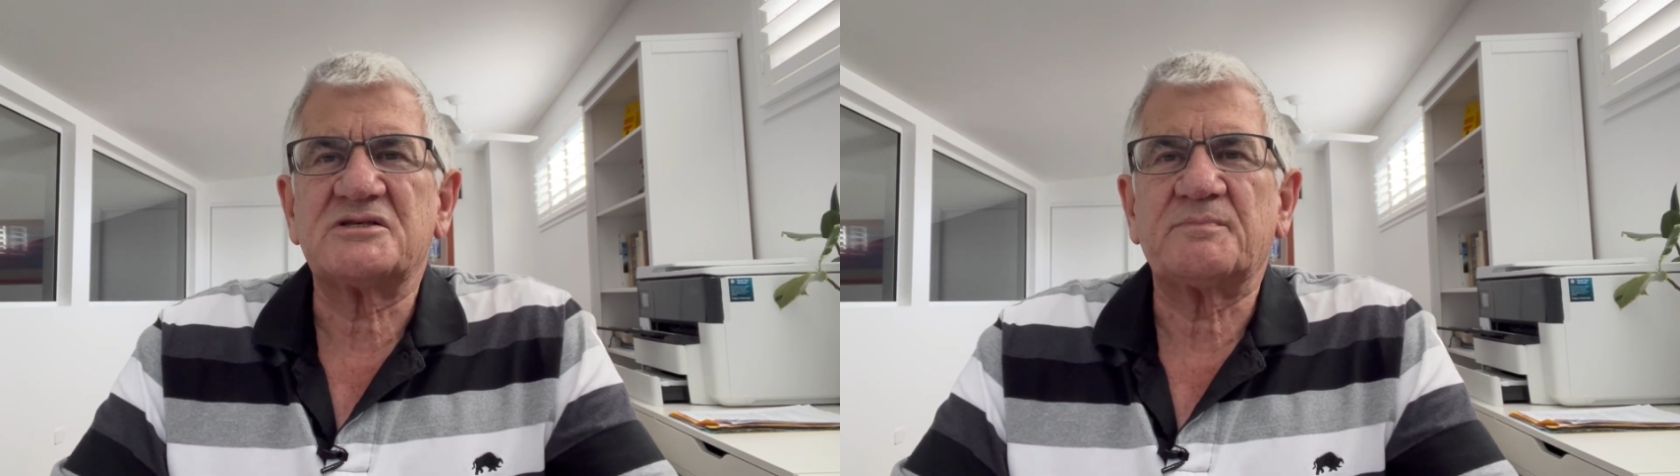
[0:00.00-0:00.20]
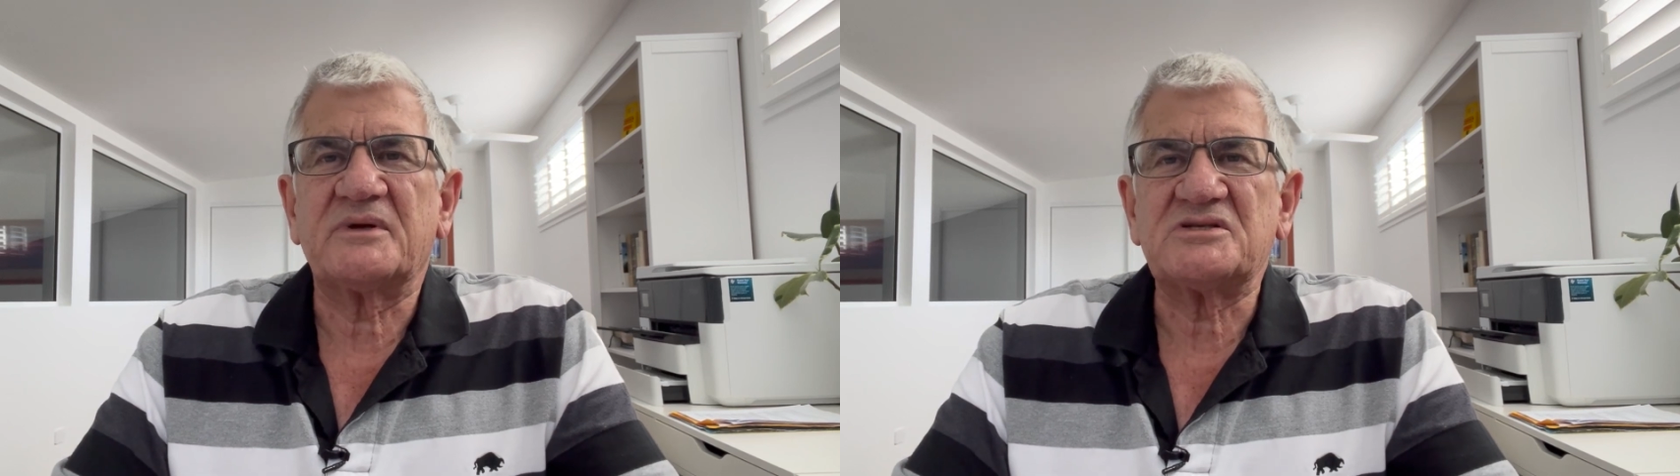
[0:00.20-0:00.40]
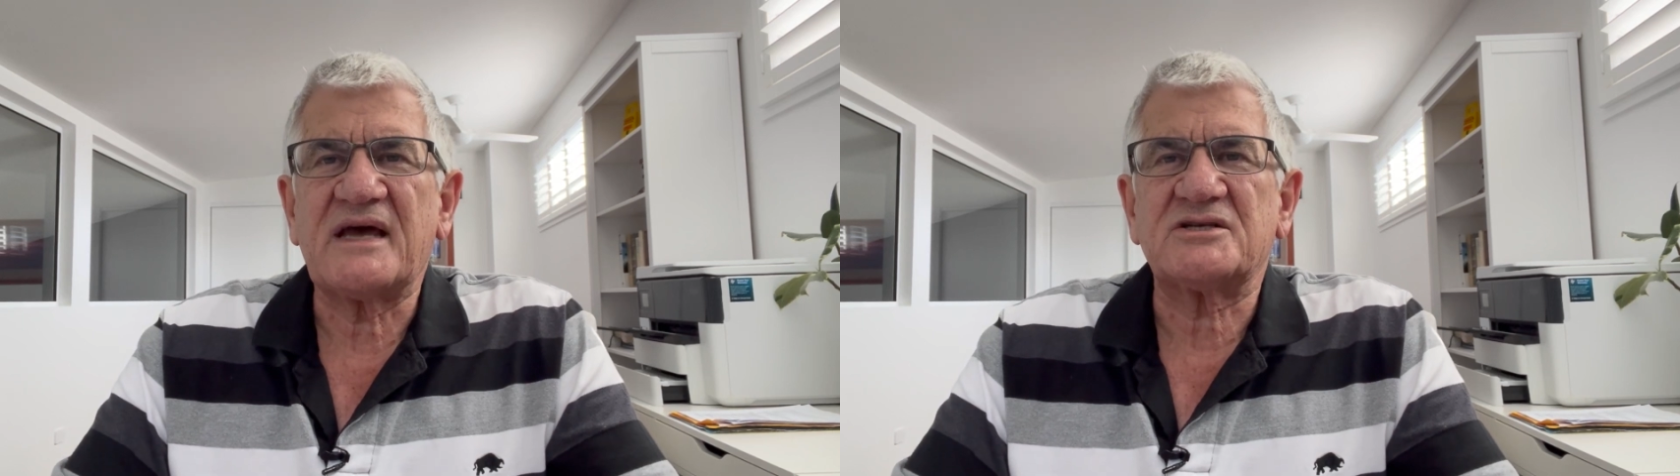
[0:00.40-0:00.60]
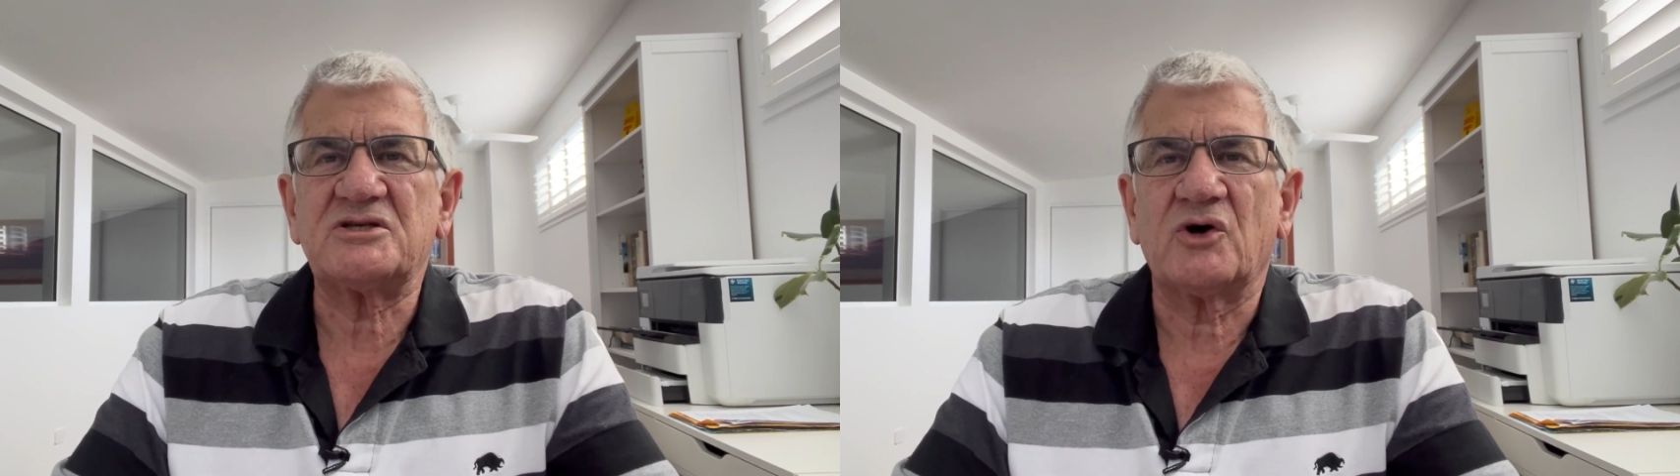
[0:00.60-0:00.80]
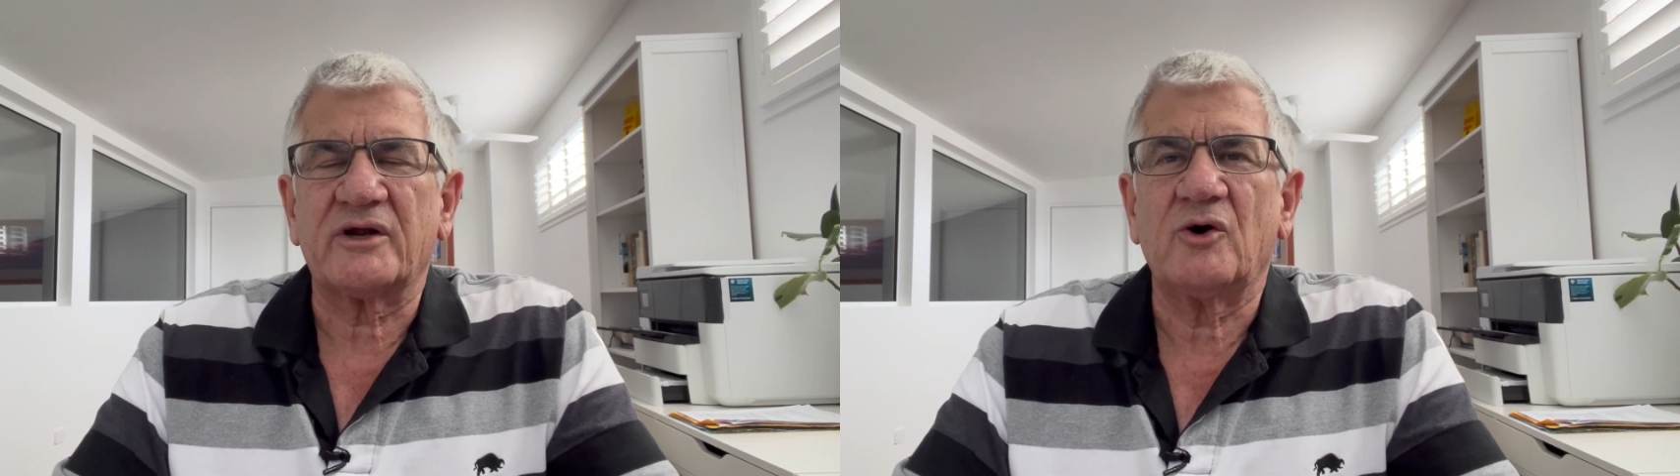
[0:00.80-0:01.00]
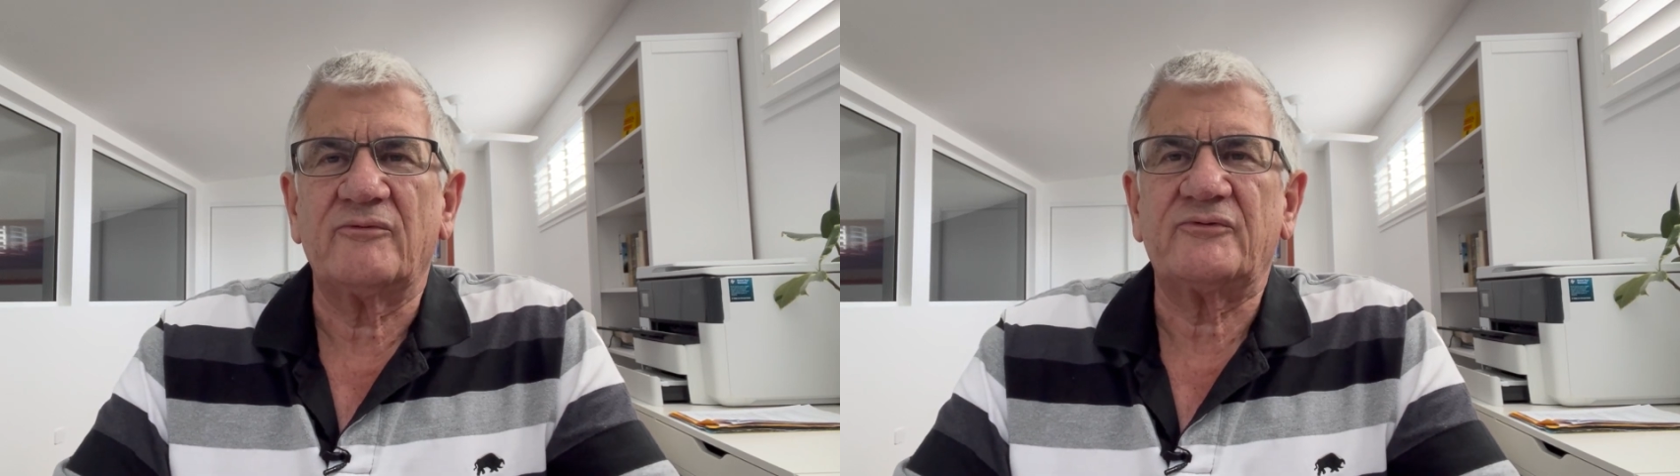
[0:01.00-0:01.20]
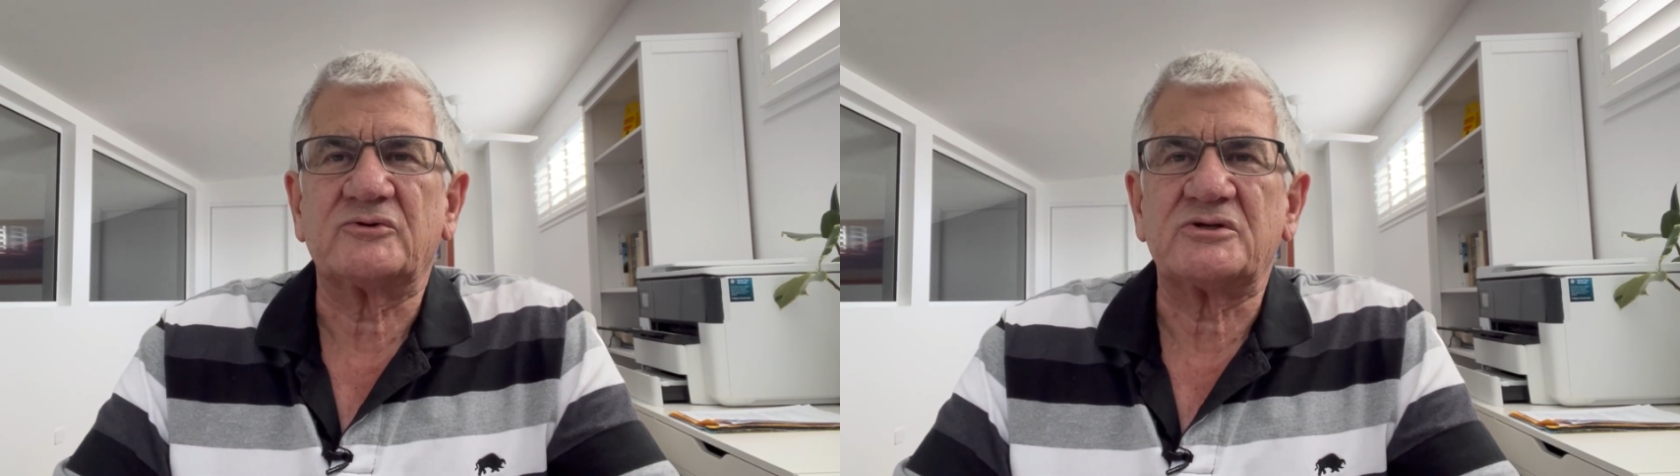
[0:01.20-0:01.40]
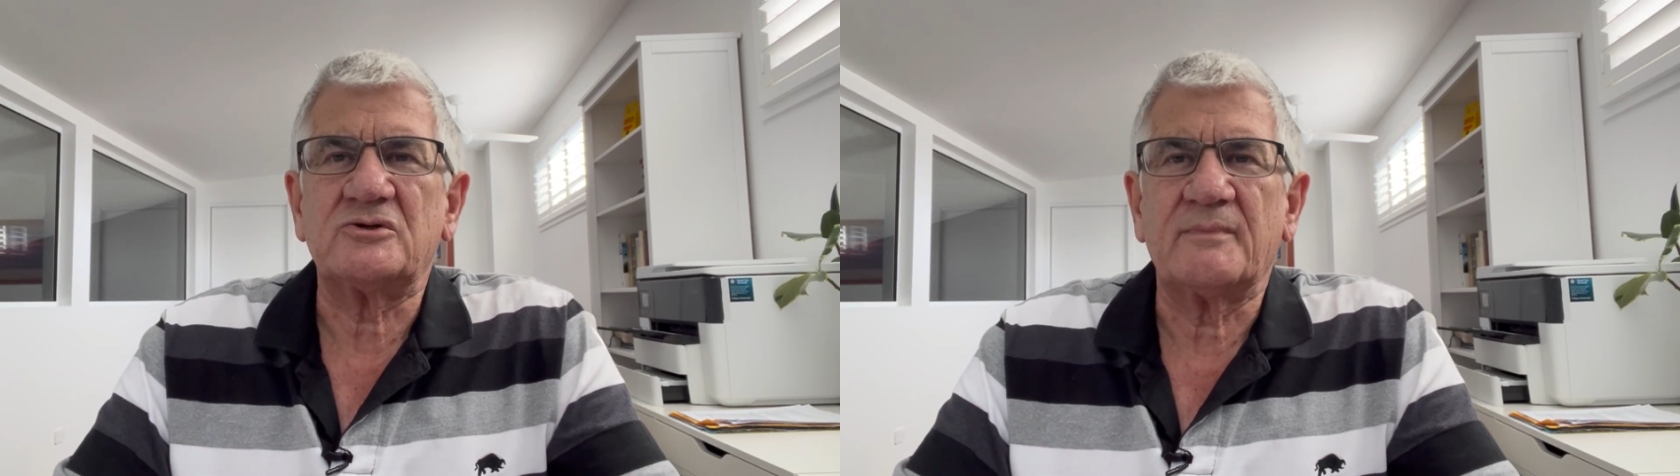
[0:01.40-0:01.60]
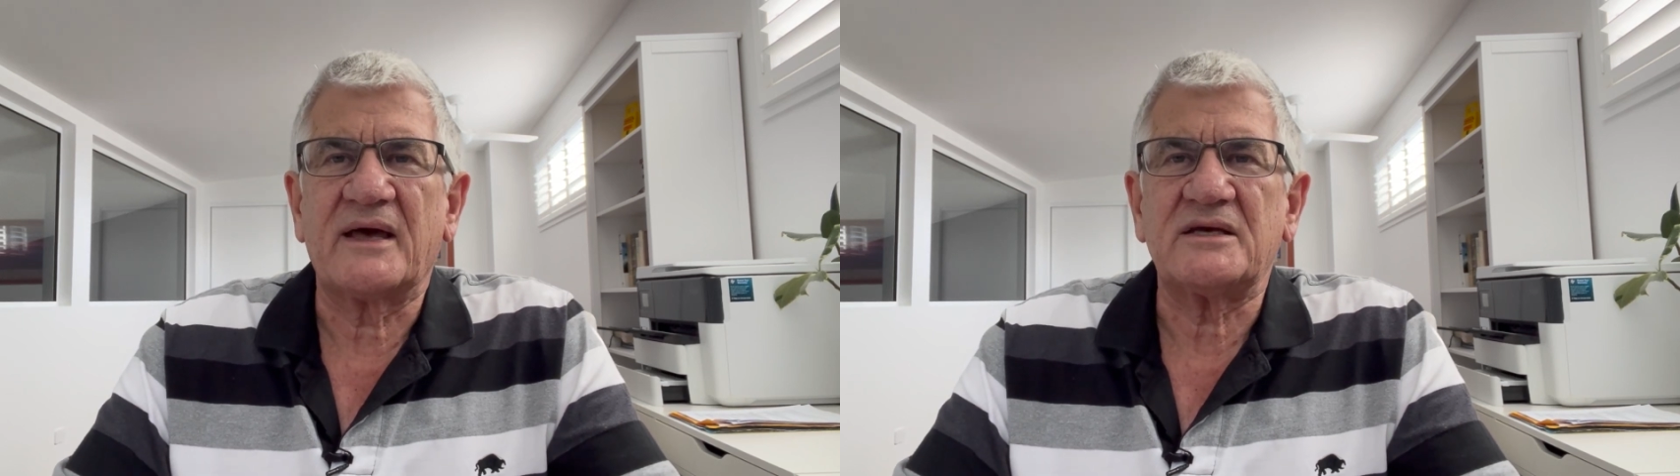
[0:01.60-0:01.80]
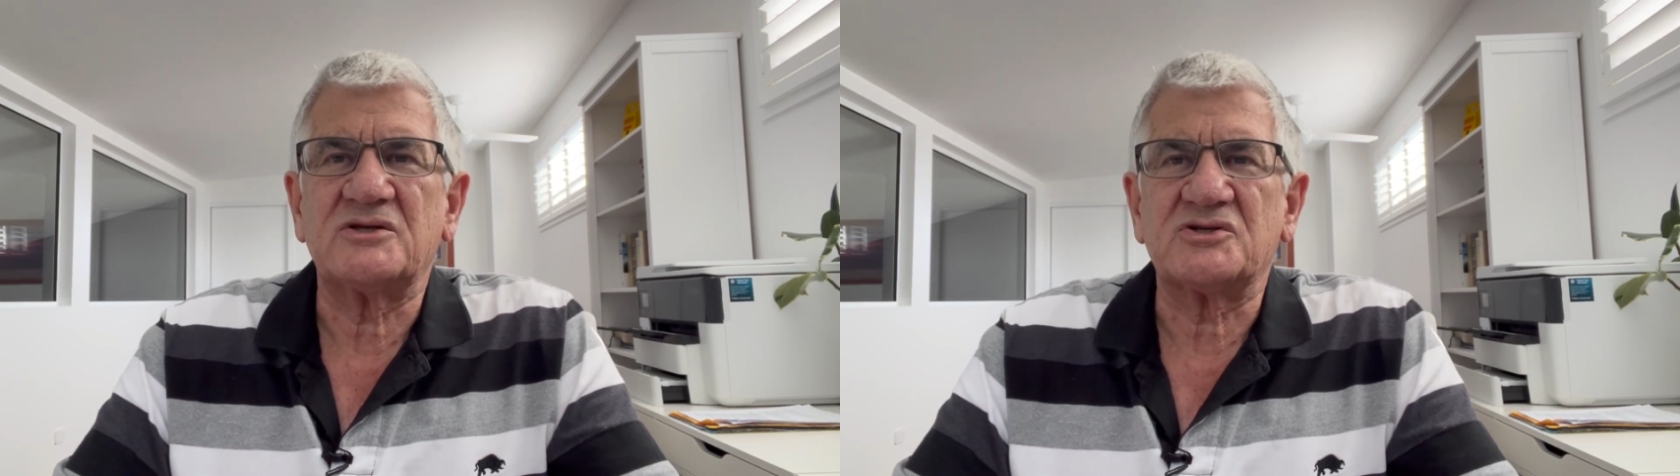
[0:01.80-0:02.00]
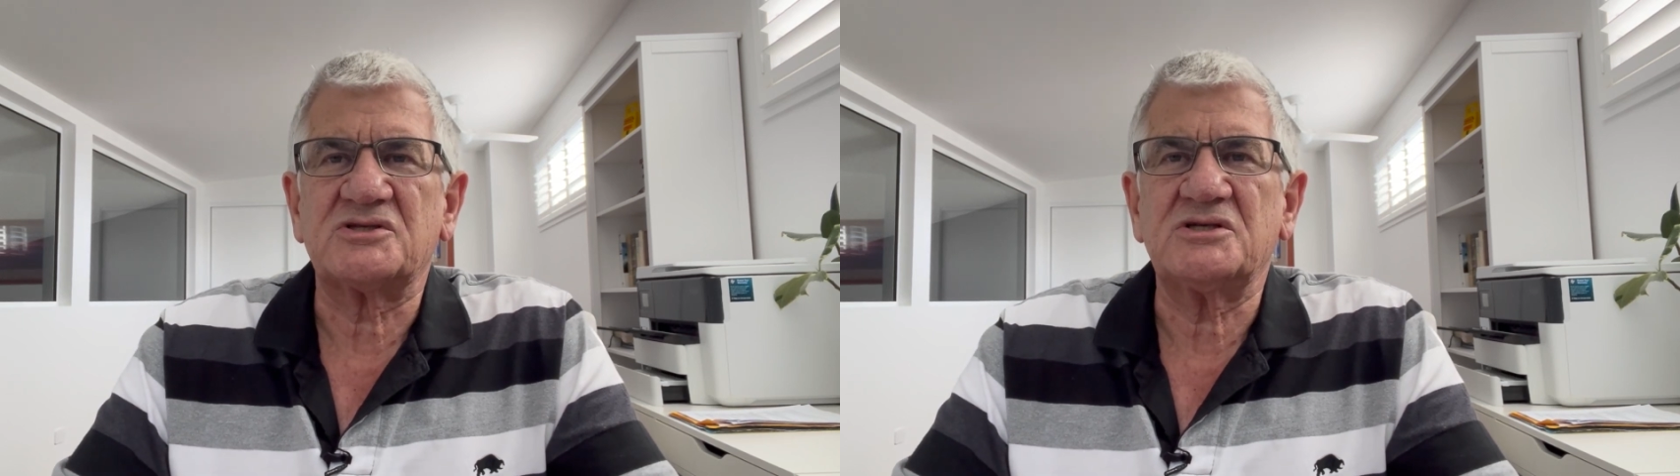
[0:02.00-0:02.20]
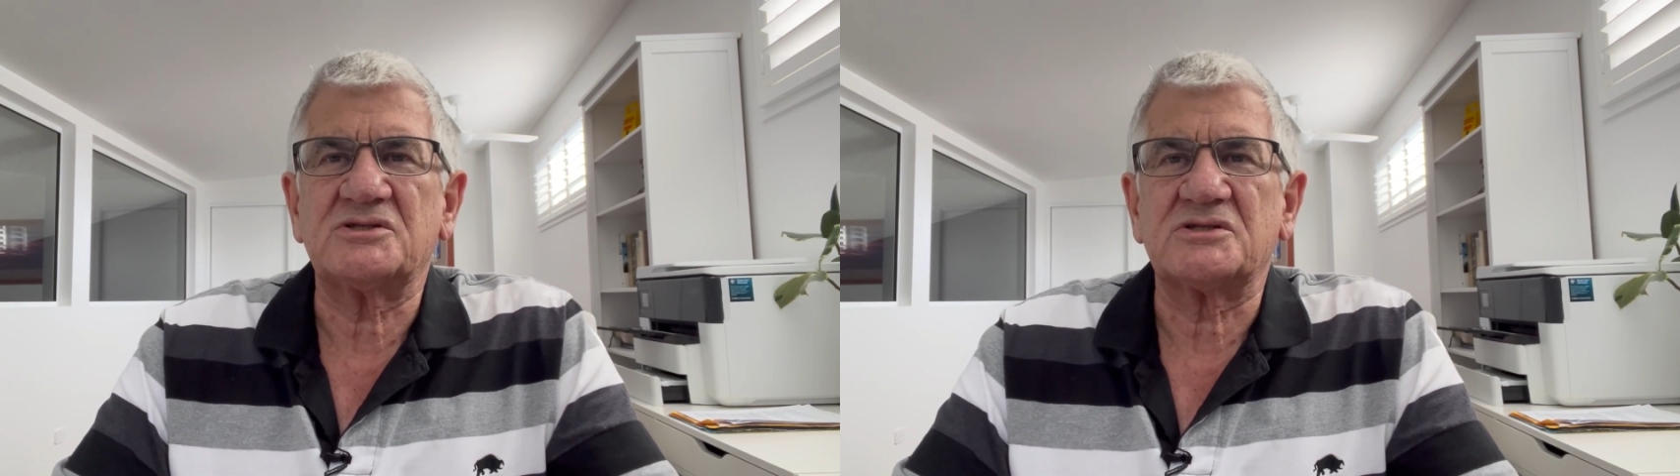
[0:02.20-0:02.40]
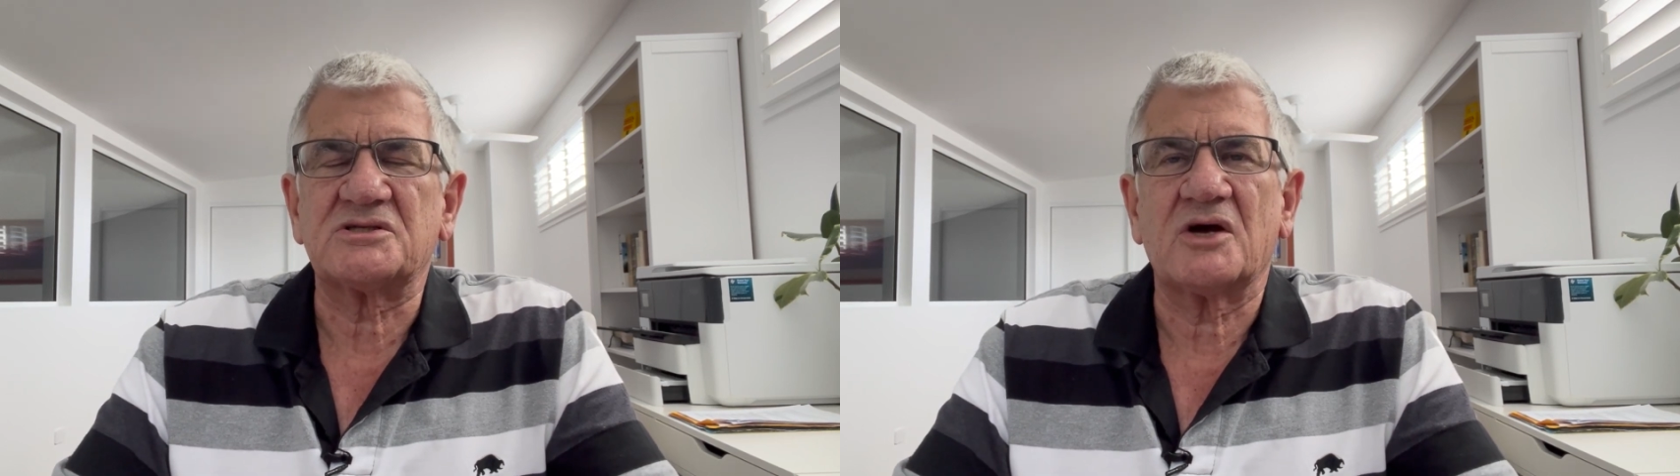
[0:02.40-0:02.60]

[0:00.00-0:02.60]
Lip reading: but is actually not helpful to you making decisions.